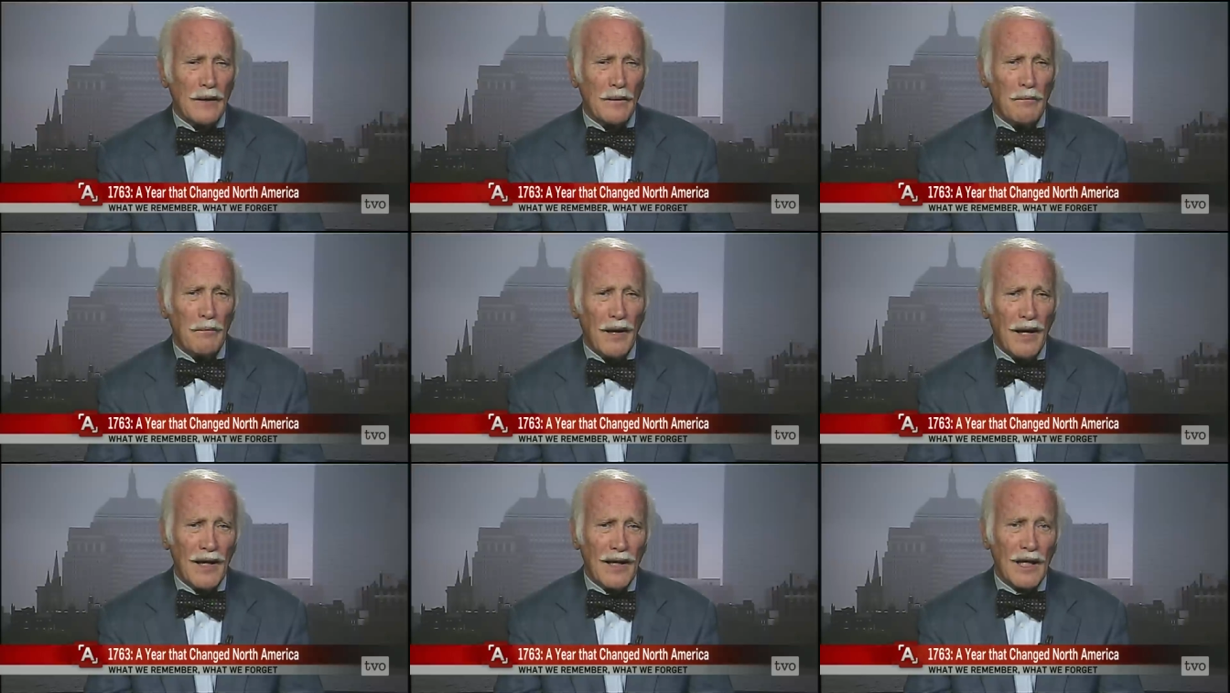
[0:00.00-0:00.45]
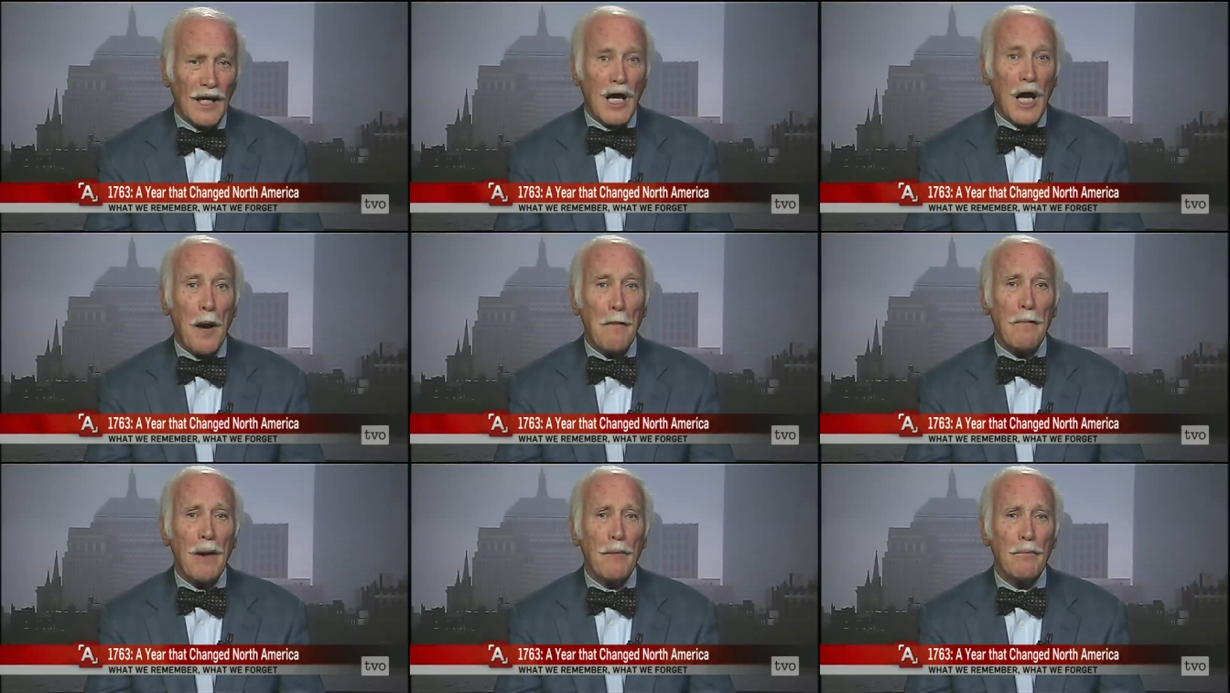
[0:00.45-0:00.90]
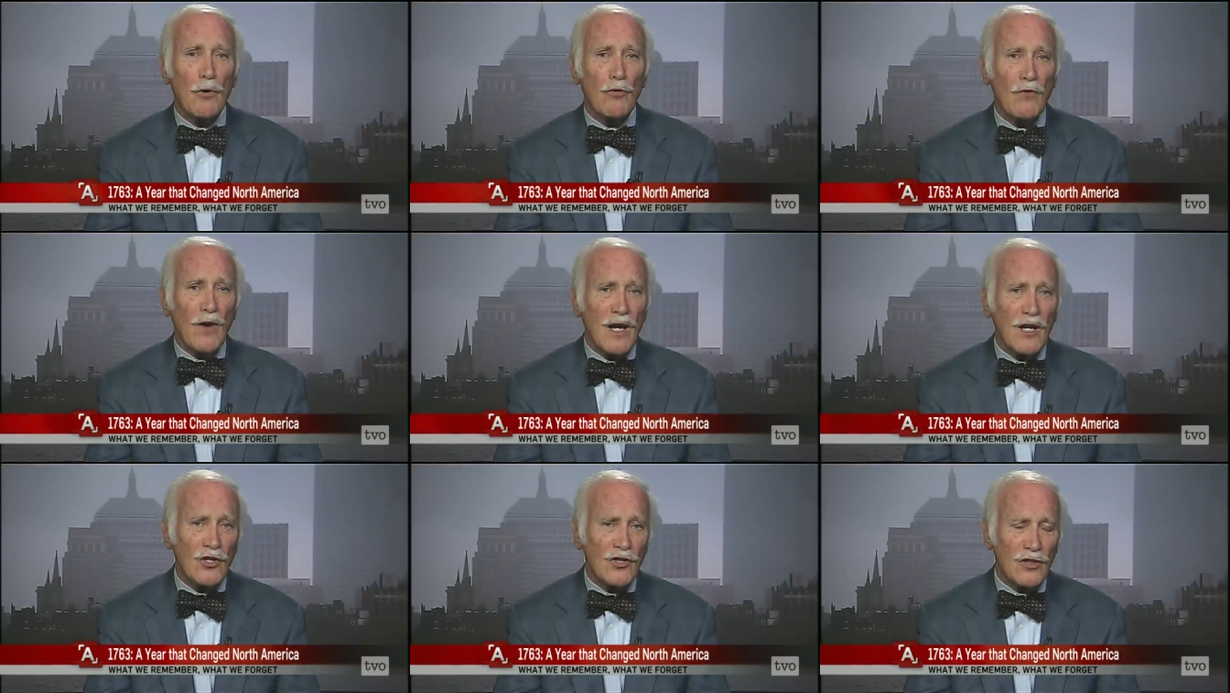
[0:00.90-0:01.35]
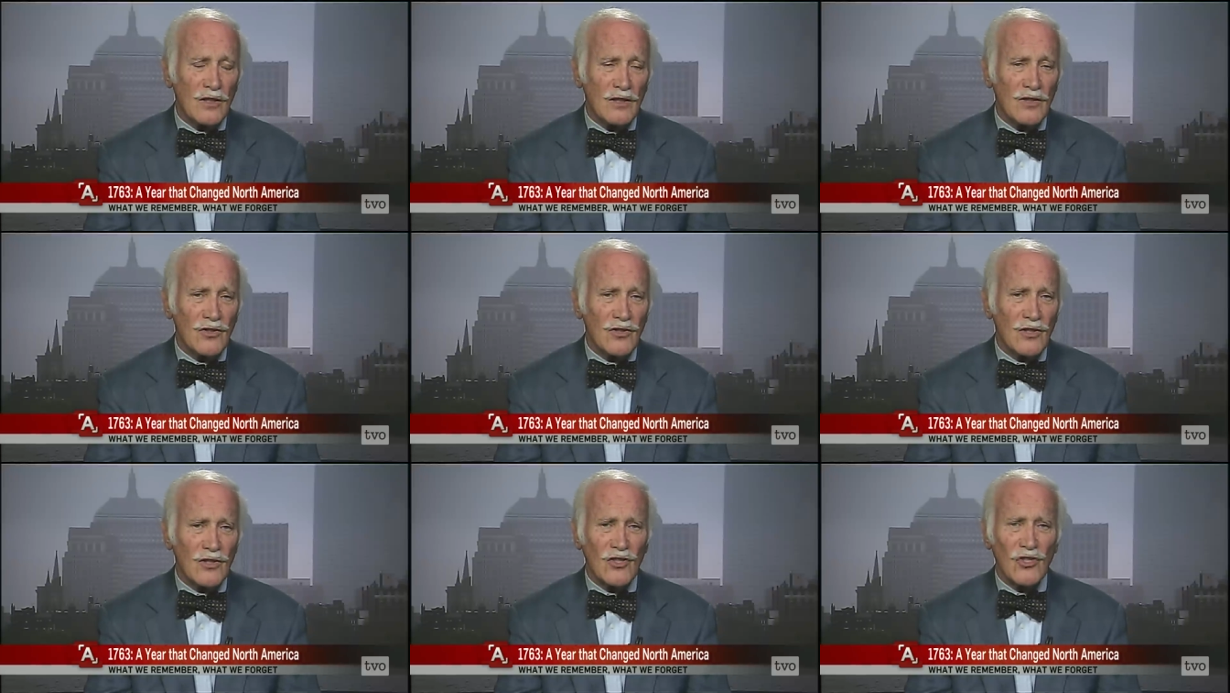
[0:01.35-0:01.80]
by
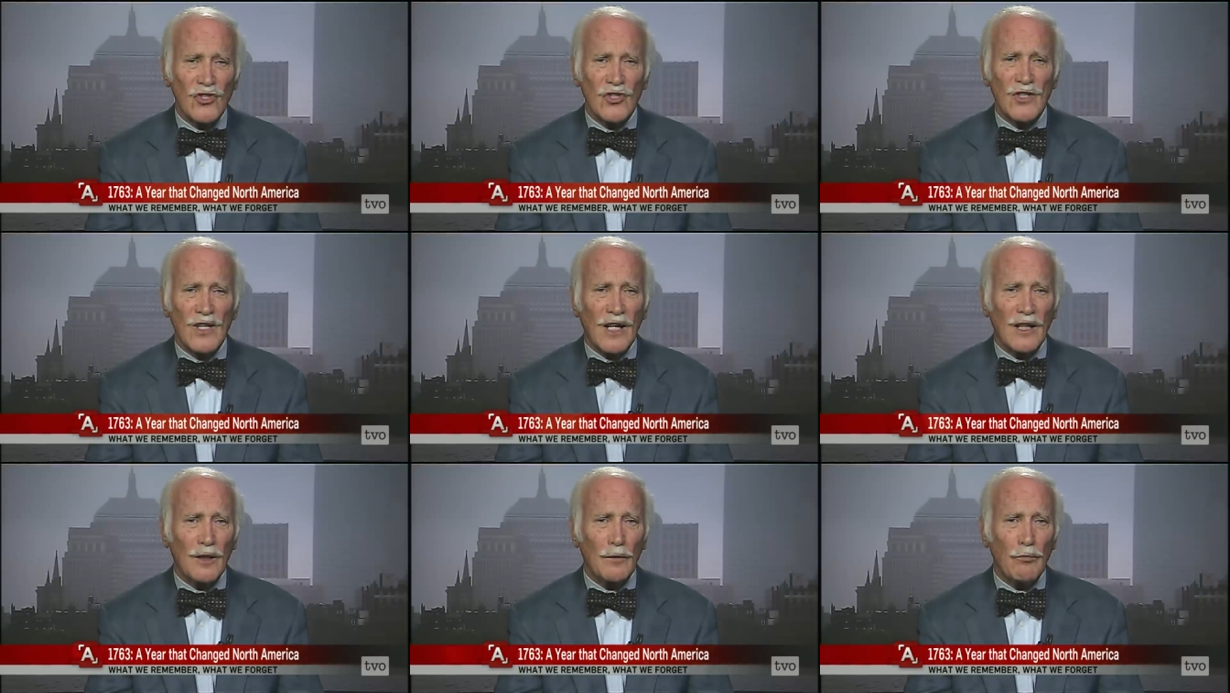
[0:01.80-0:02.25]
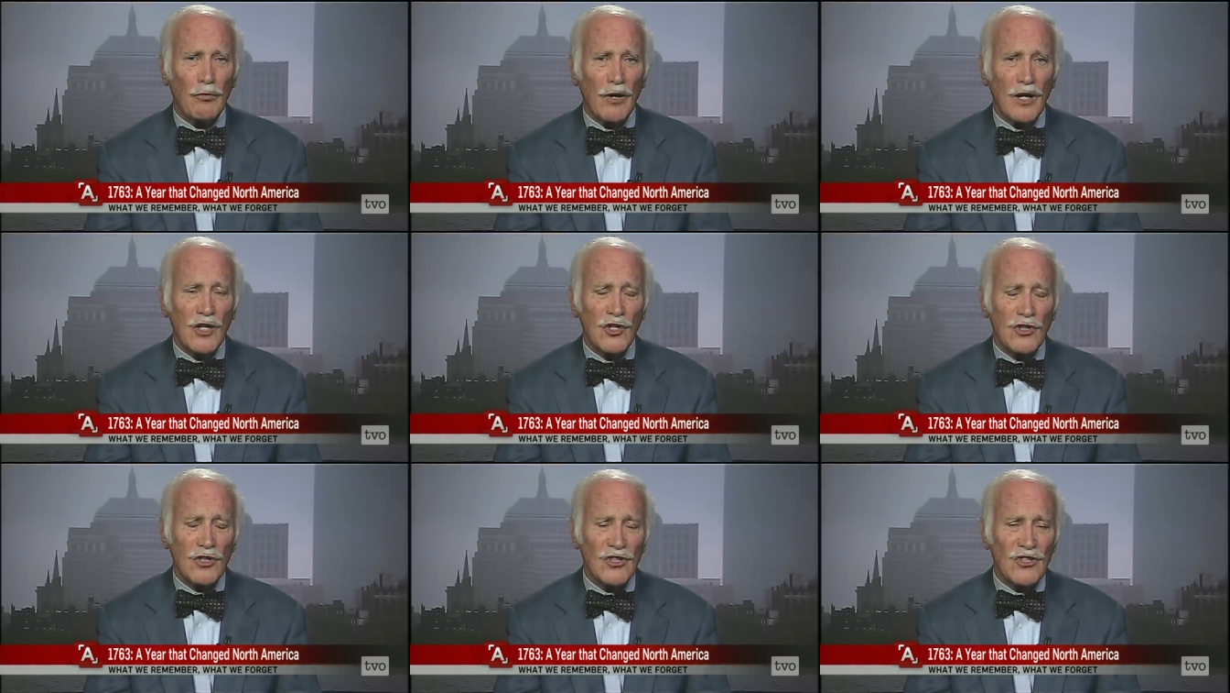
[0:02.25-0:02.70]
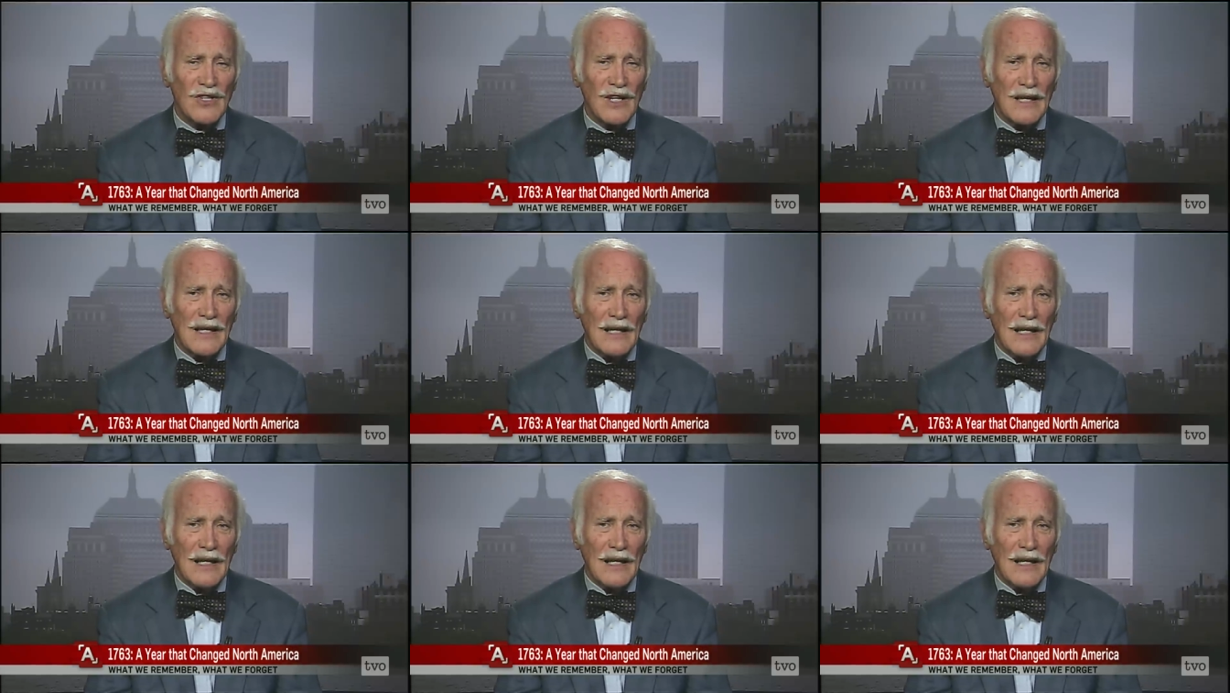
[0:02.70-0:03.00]
commemorations and celebrations.